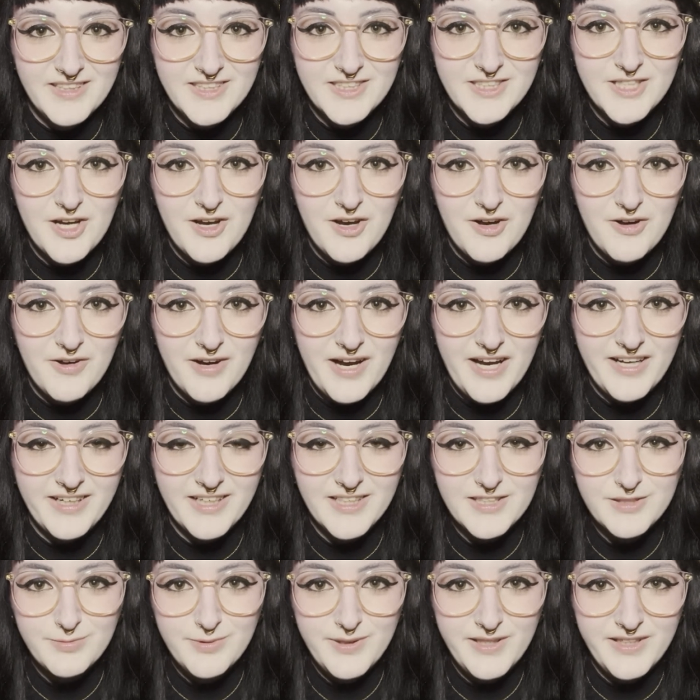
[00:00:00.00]
so I
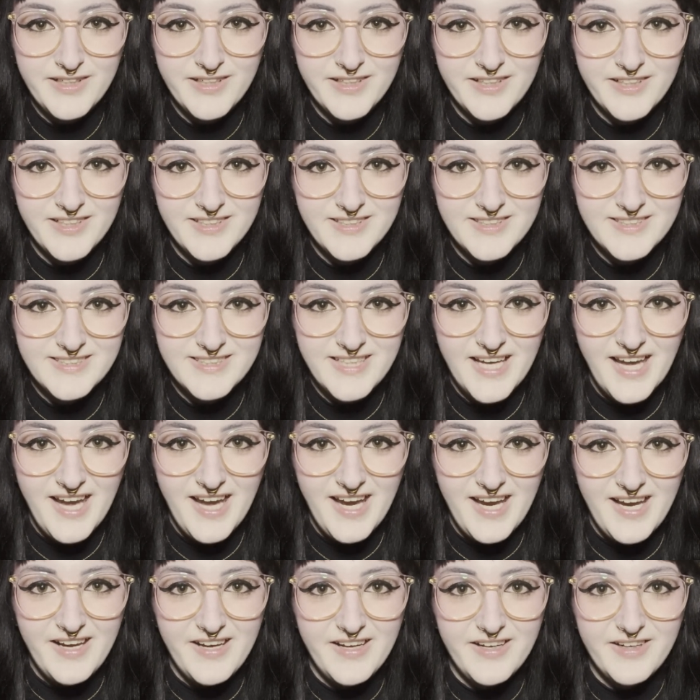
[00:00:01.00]
guess we could
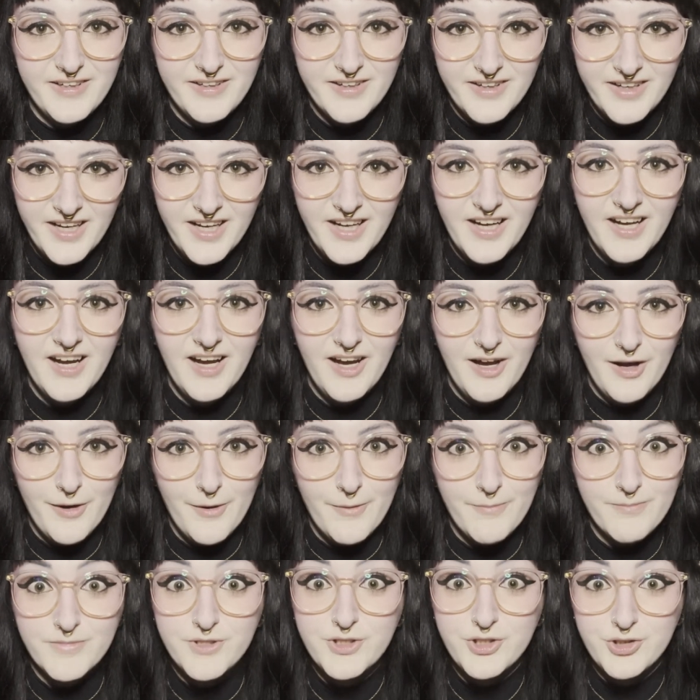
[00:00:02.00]
say
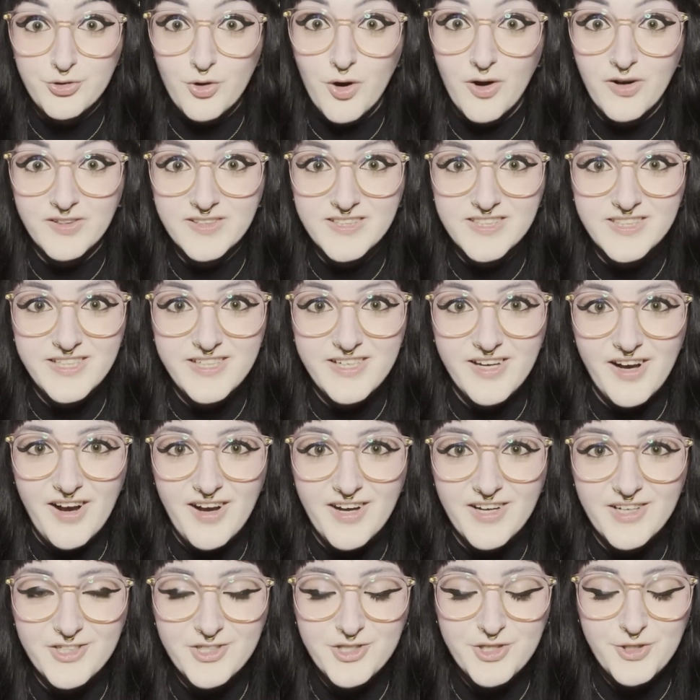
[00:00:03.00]
strong
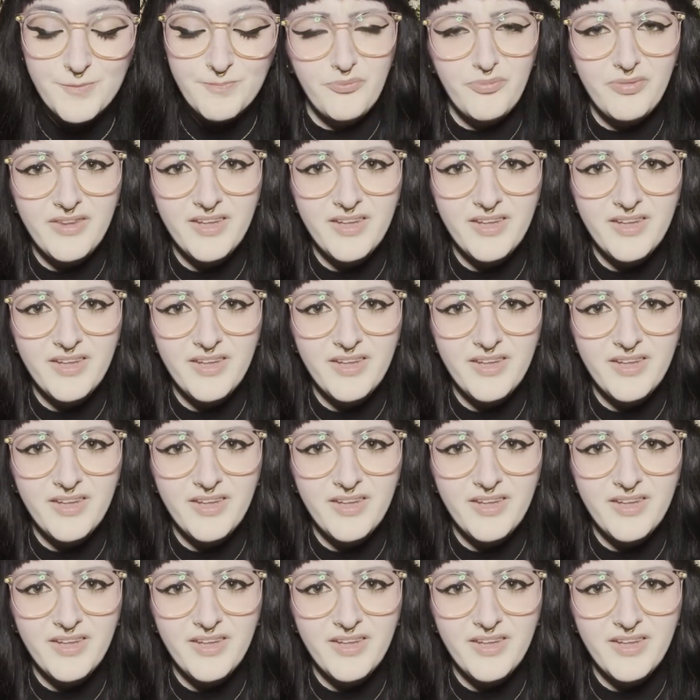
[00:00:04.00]
sillage.